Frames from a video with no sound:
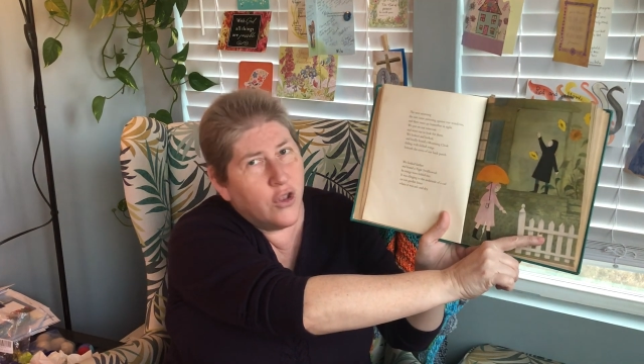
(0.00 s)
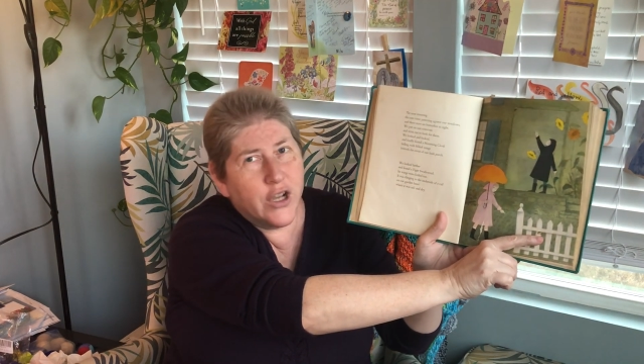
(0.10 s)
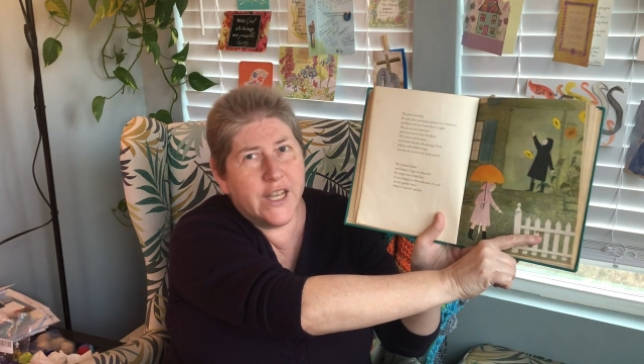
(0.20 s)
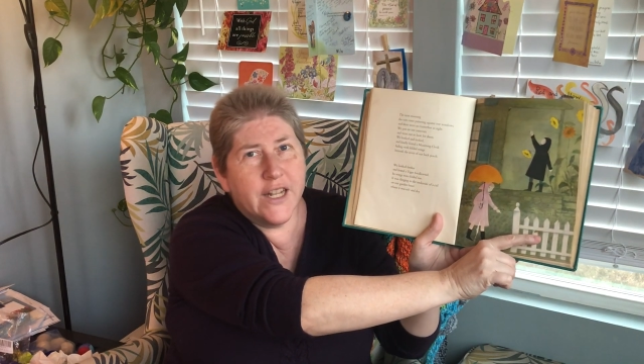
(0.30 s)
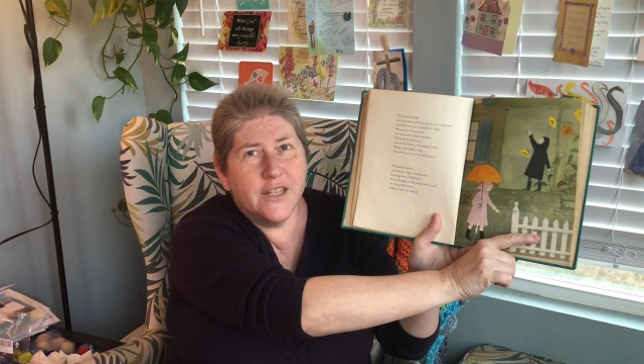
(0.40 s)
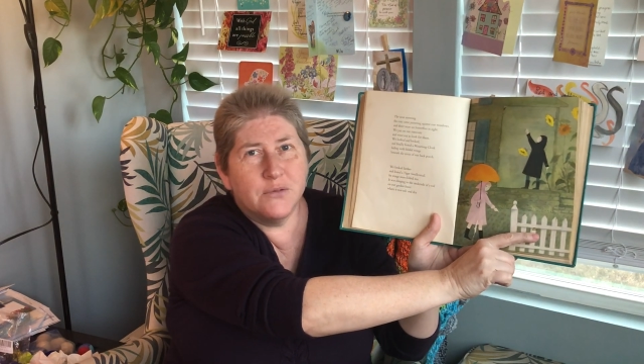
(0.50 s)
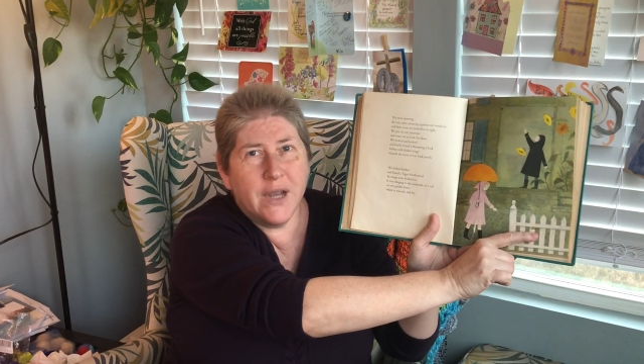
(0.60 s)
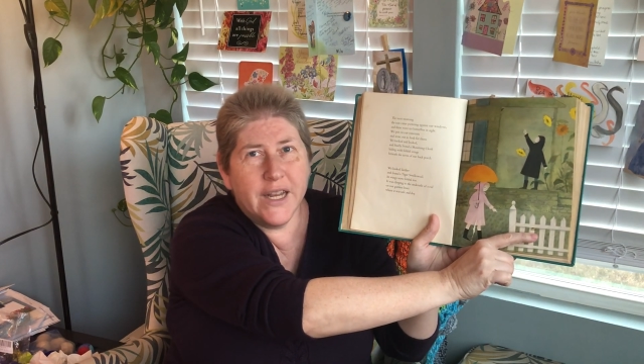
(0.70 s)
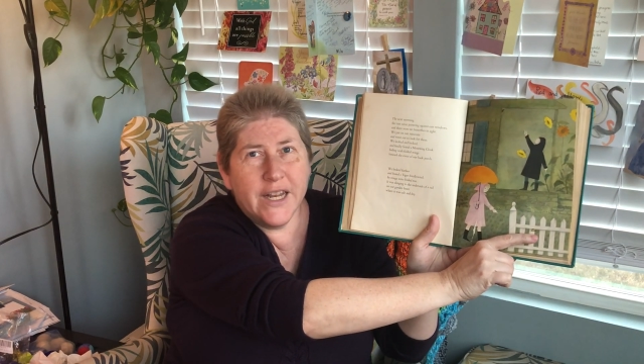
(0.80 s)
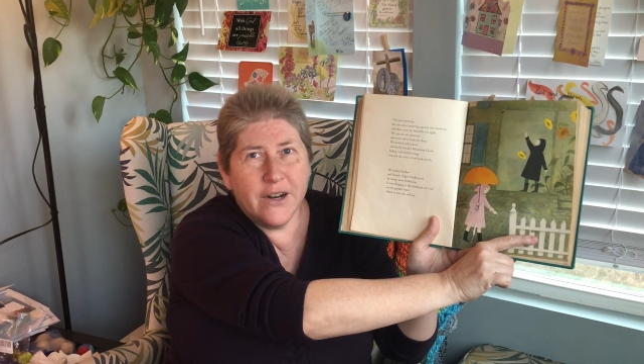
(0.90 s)
Look, it's
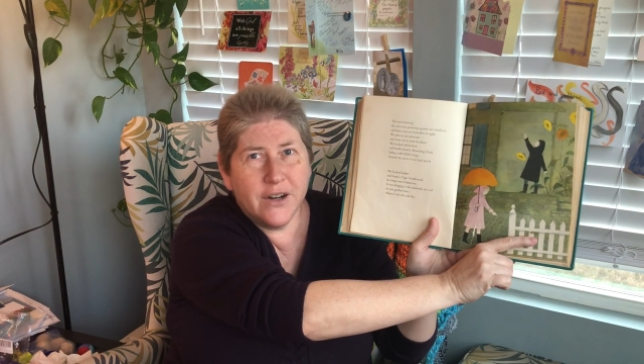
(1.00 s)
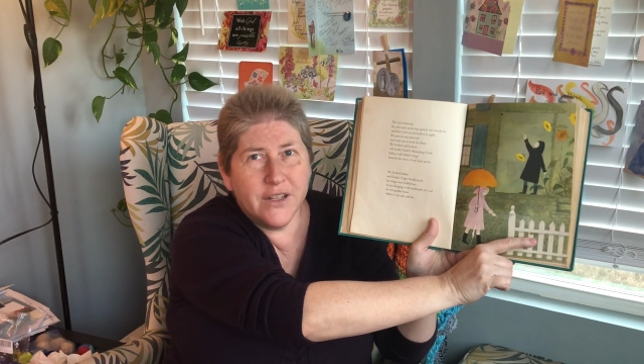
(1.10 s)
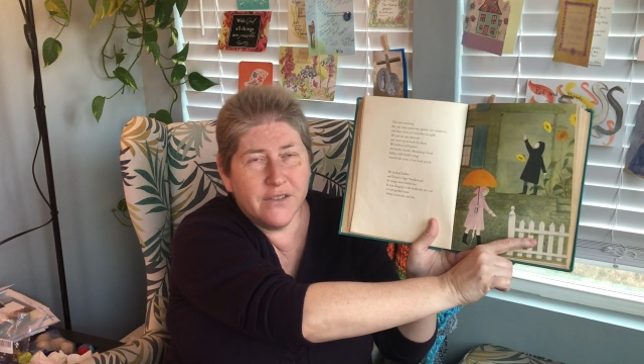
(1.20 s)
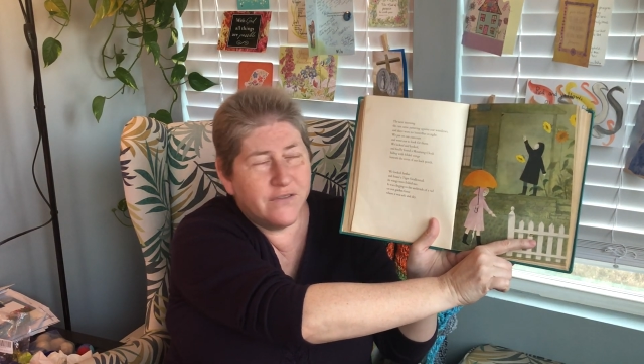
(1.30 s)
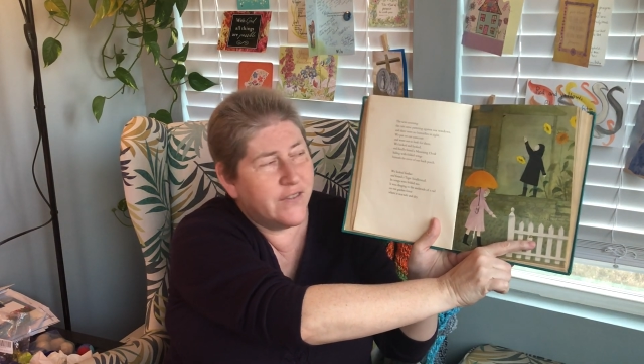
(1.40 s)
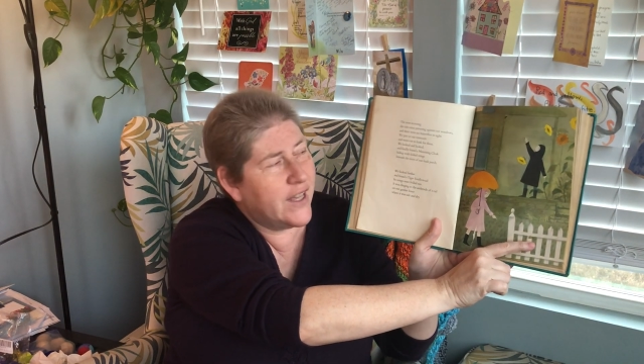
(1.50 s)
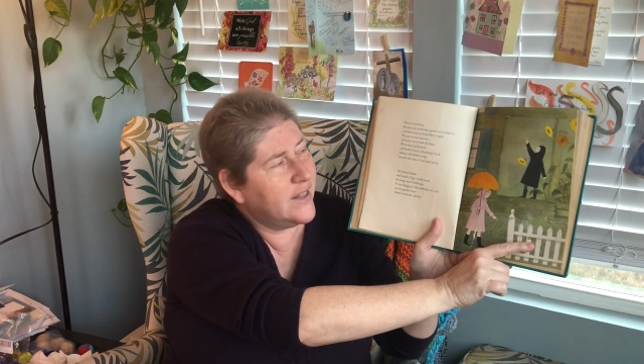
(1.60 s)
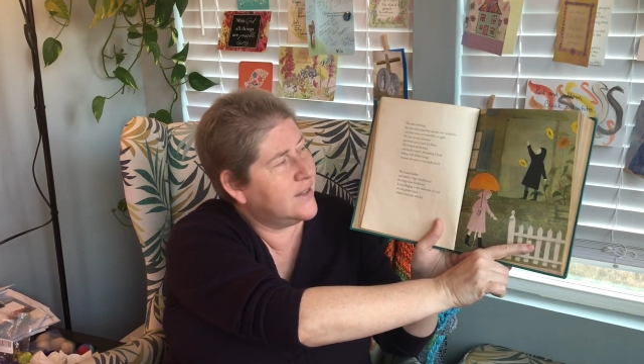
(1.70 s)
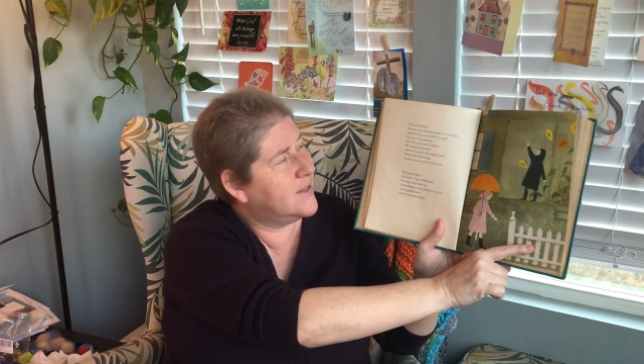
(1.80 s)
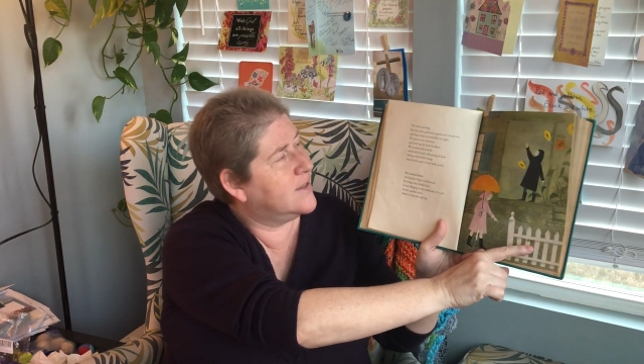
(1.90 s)
right here on the
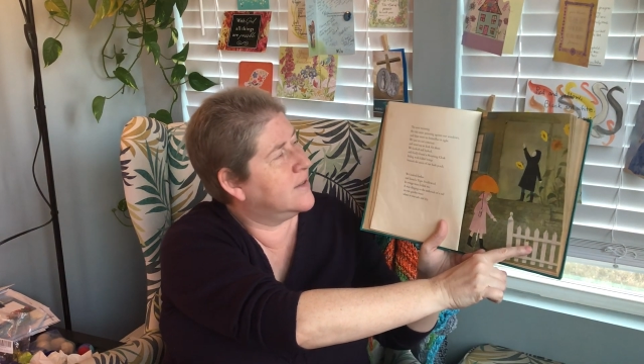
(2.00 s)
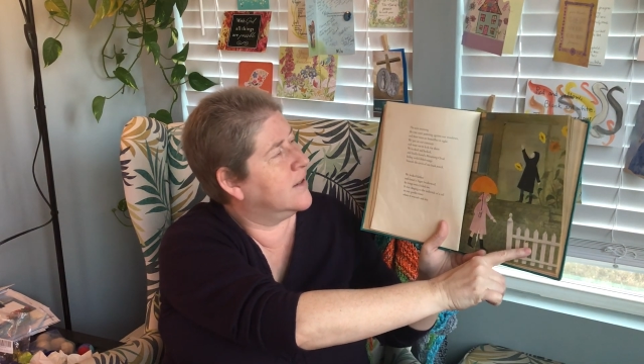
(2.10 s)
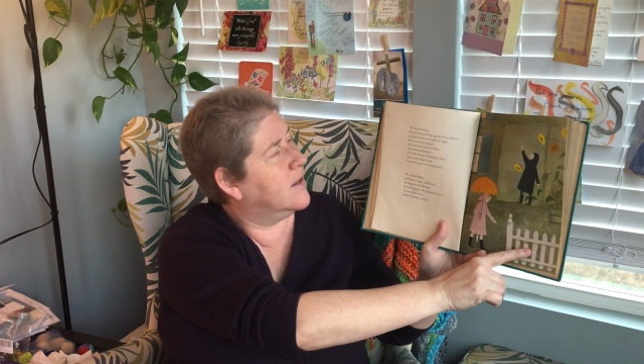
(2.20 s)
fence.